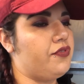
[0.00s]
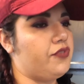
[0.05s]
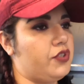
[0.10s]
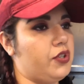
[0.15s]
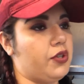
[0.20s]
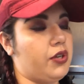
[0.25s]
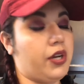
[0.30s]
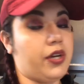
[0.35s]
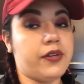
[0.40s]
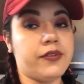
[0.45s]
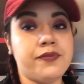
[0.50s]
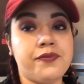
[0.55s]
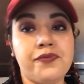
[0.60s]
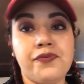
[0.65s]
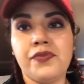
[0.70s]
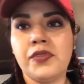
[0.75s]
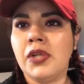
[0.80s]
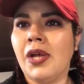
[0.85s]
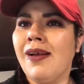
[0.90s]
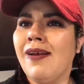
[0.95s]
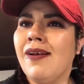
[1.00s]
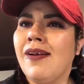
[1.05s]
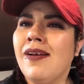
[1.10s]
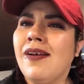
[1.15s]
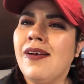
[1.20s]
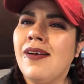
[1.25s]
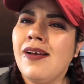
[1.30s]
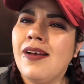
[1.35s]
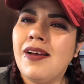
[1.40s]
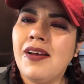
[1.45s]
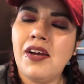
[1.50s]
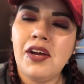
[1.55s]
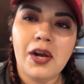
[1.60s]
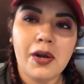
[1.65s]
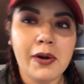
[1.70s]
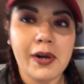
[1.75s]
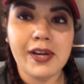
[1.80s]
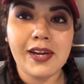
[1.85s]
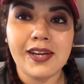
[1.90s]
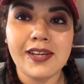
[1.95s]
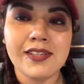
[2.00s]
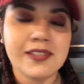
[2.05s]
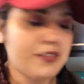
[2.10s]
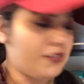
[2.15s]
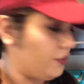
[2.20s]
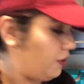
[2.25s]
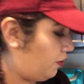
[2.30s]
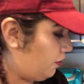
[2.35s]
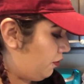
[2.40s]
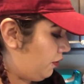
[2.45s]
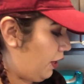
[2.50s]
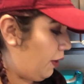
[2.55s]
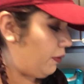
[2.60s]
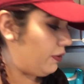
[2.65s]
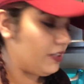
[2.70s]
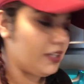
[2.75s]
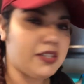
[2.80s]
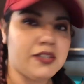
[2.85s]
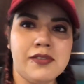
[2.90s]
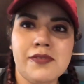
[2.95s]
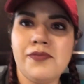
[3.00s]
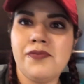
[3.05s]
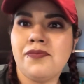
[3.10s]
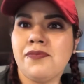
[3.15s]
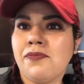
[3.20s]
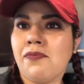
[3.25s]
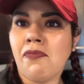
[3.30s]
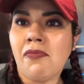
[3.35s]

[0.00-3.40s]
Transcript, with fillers: Okay. All right, guys. So that was it.